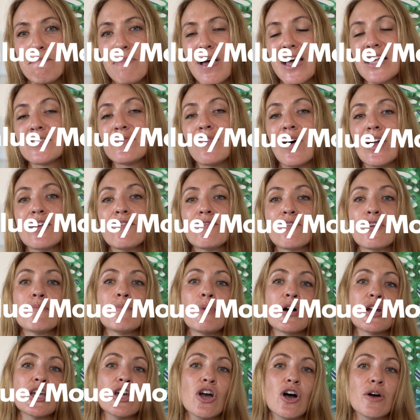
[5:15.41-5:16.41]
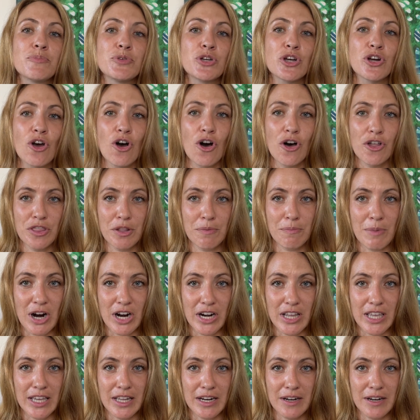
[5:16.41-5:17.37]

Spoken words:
best value for money option on the market.